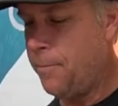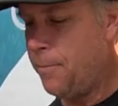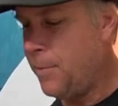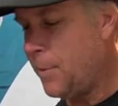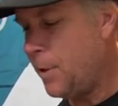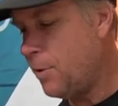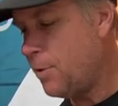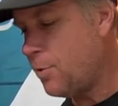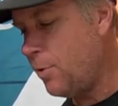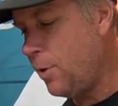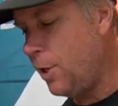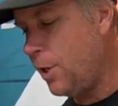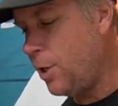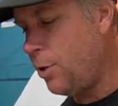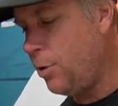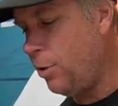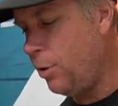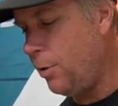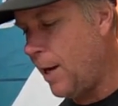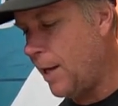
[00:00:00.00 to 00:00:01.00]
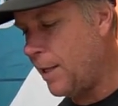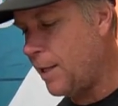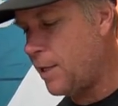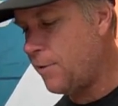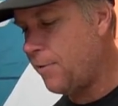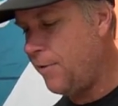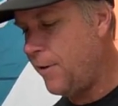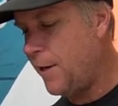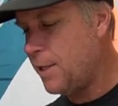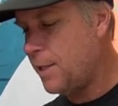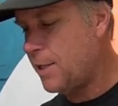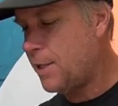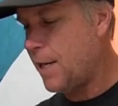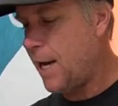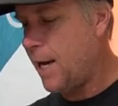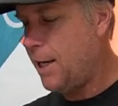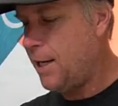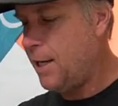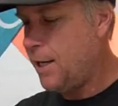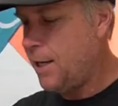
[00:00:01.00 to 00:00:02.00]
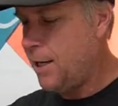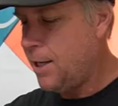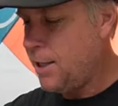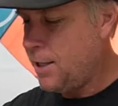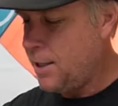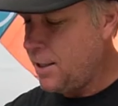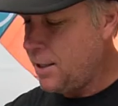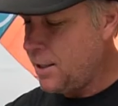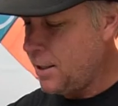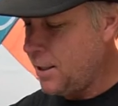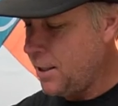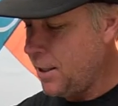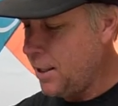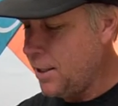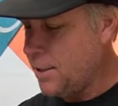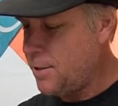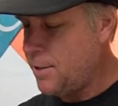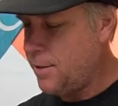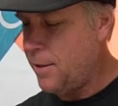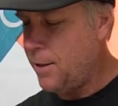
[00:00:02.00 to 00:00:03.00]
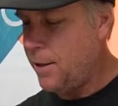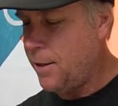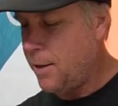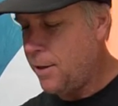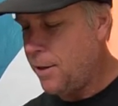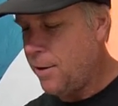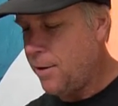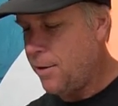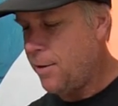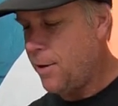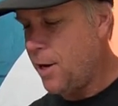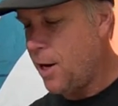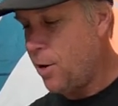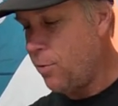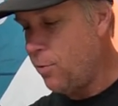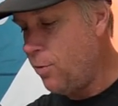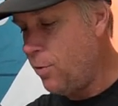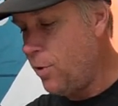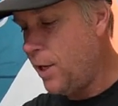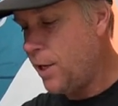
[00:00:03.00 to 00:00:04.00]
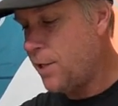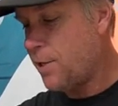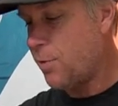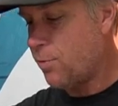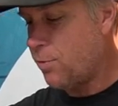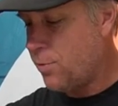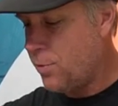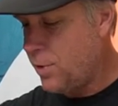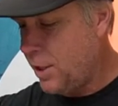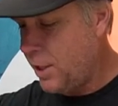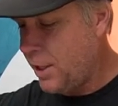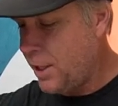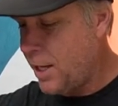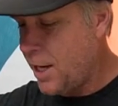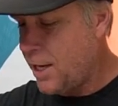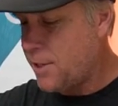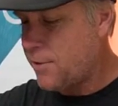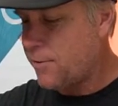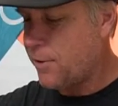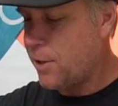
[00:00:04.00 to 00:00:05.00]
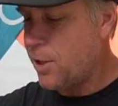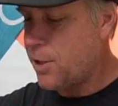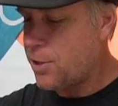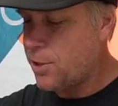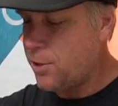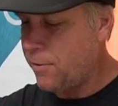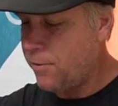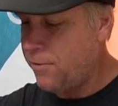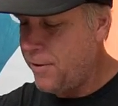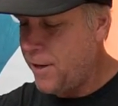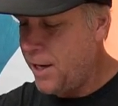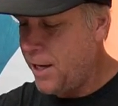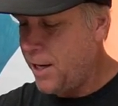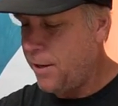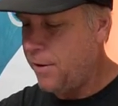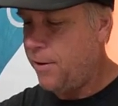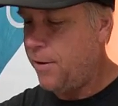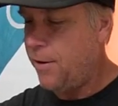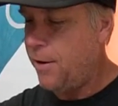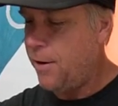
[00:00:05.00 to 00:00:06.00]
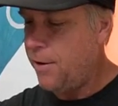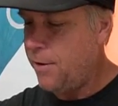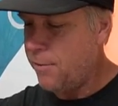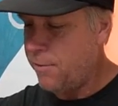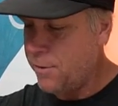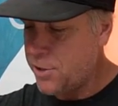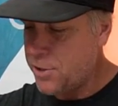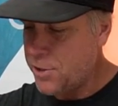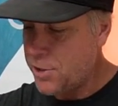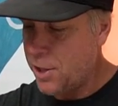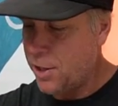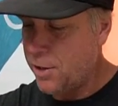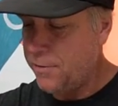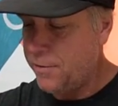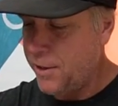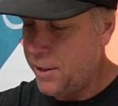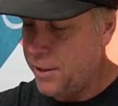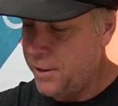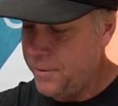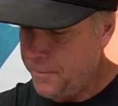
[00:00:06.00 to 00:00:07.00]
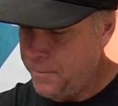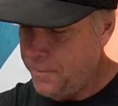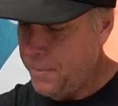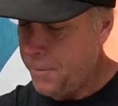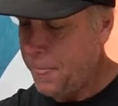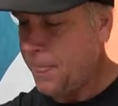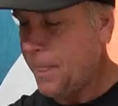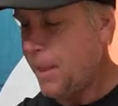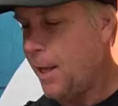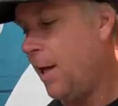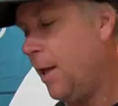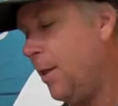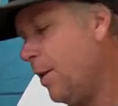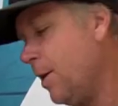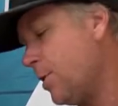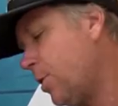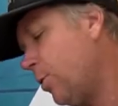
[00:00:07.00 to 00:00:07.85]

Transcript: What's really cool about this fin set is it's a really nice versatile fin for surfing in this